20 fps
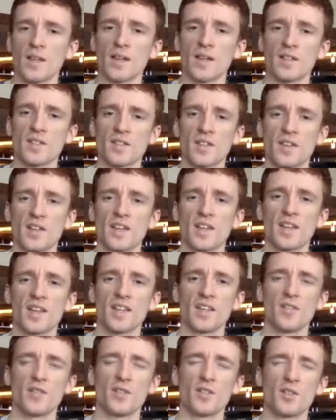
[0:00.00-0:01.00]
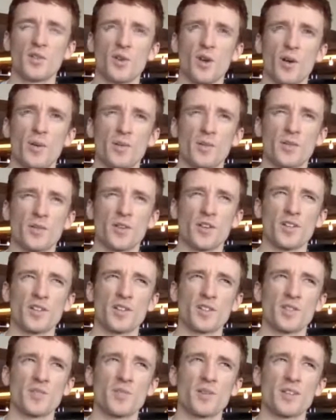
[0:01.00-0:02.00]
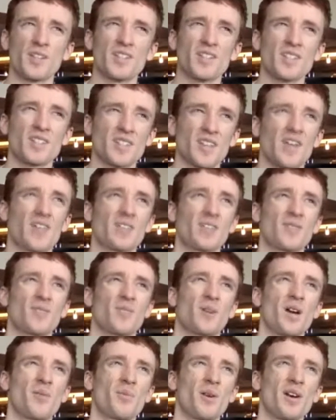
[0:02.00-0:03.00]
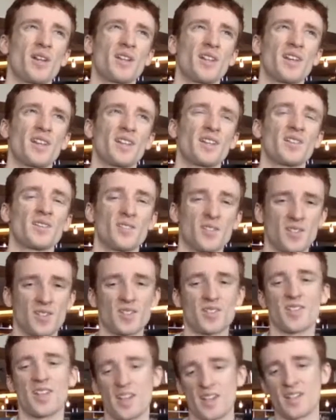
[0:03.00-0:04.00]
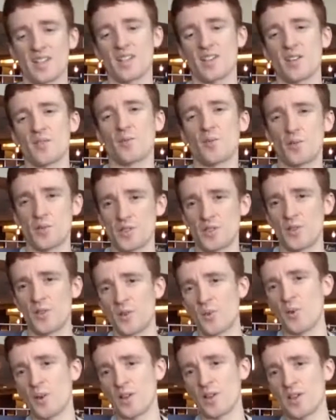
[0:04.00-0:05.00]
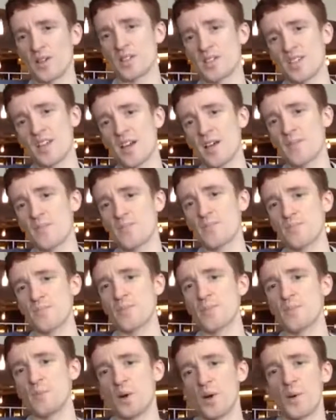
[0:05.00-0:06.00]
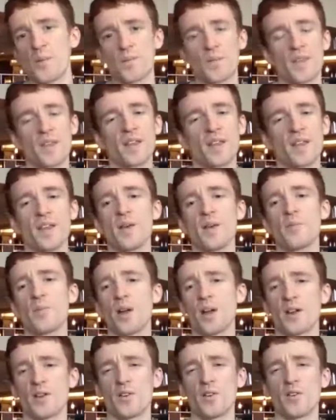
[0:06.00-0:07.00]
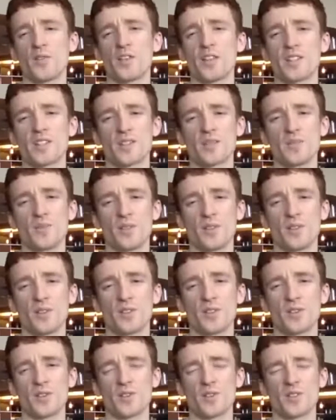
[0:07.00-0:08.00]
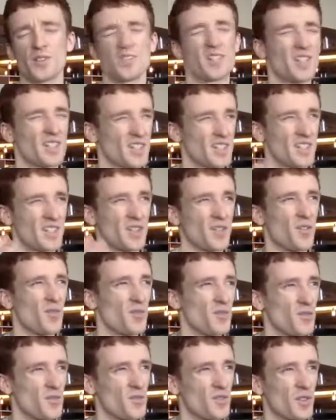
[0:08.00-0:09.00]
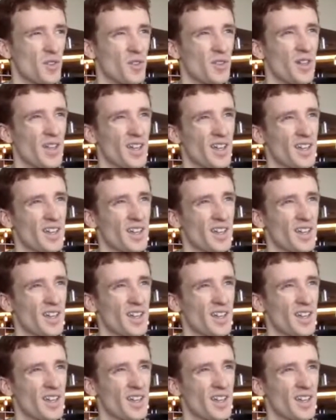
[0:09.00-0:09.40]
Because like individual observations makes it sound in my mind like they're just like doing one at a time, but I don't know if that's completely true because it doesn't feel like.